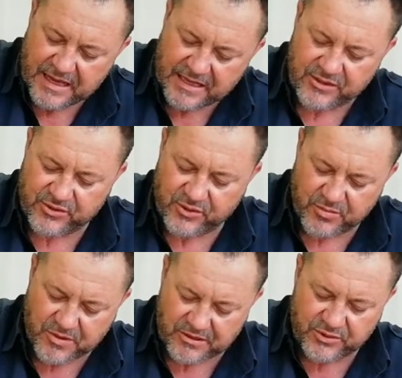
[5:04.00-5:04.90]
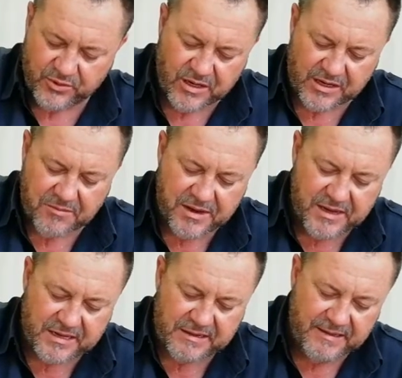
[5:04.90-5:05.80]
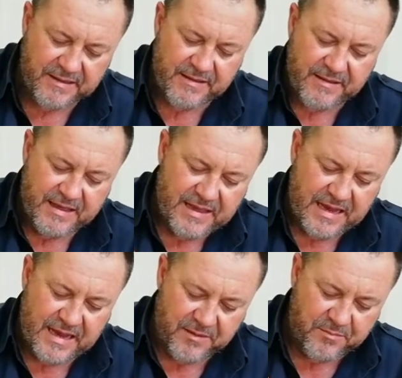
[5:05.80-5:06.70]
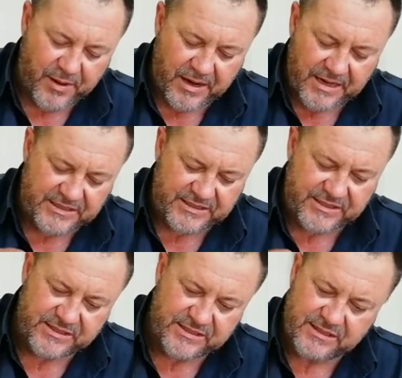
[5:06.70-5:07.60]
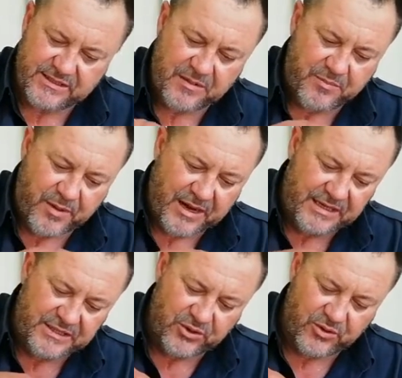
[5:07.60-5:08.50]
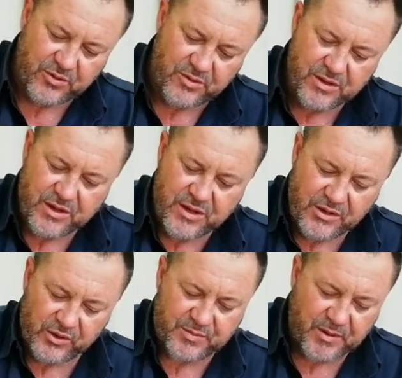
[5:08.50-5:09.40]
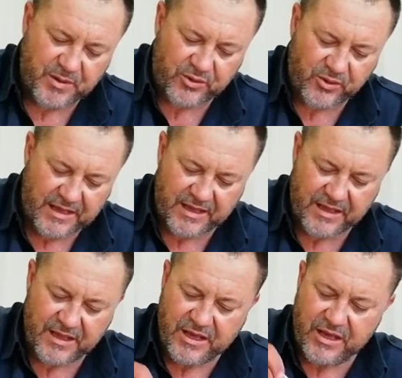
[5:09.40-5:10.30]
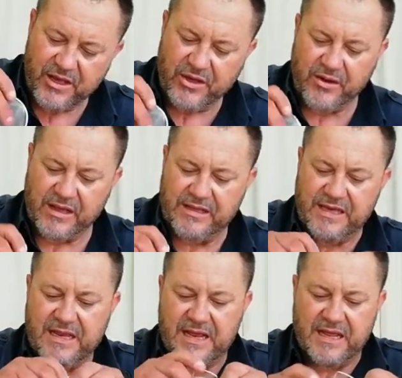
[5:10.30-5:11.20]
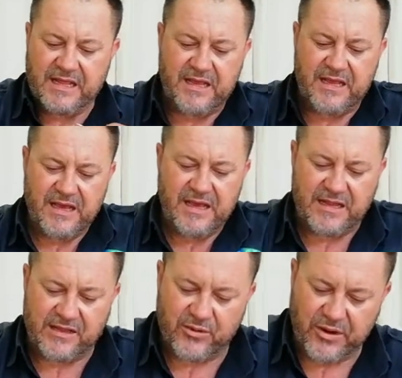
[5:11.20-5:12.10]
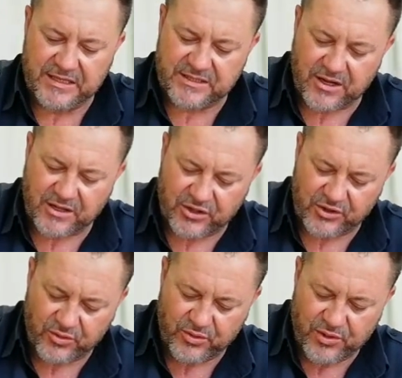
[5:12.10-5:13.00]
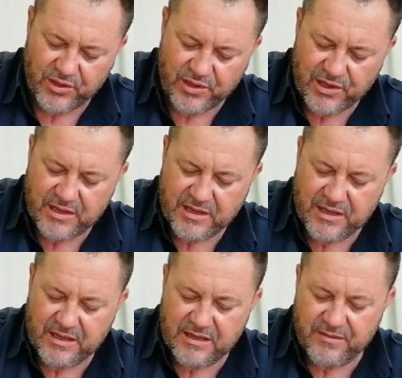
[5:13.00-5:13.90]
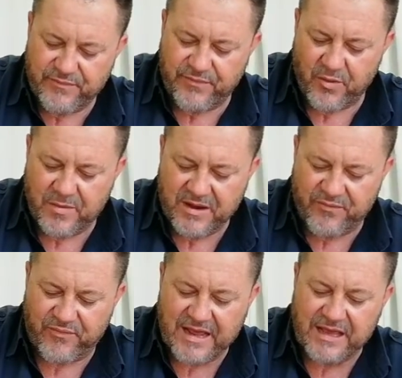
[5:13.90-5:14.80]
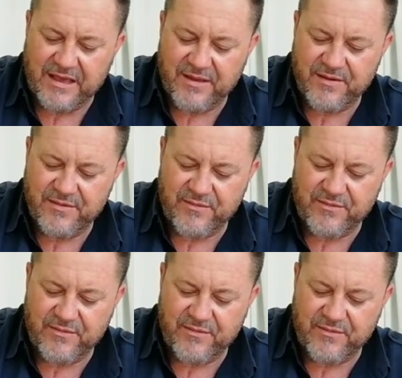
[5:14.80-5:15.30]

XoSORB goes to work immediately, and it binds your spill together. You can see that it's already started to form in a flaky